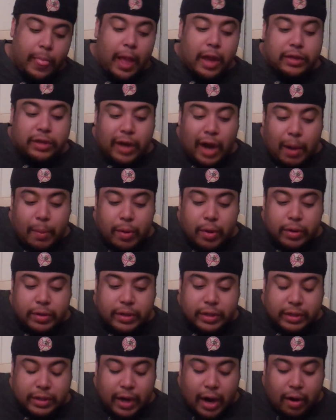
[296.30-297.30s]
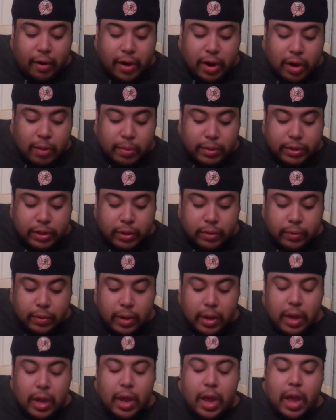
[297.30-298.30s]
Scenario number
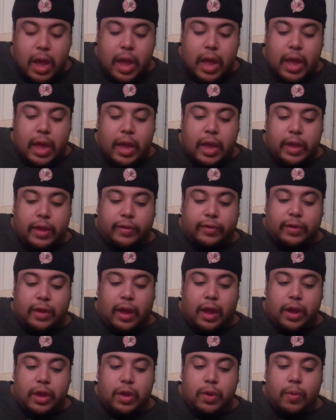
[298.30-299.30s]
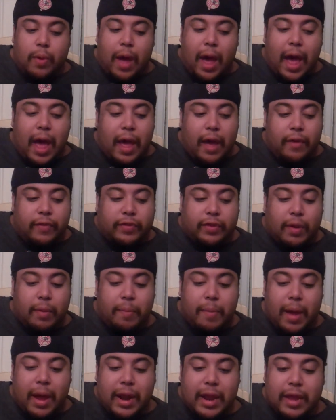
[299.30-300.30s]
two is you have
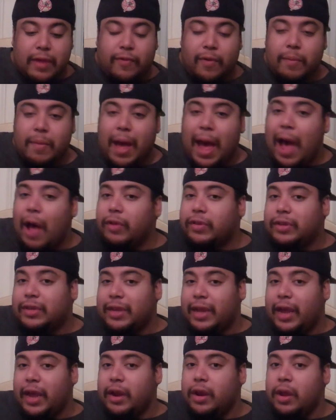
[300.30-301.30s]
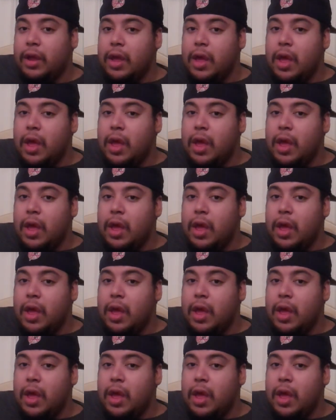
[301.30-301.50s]
somebody from the outside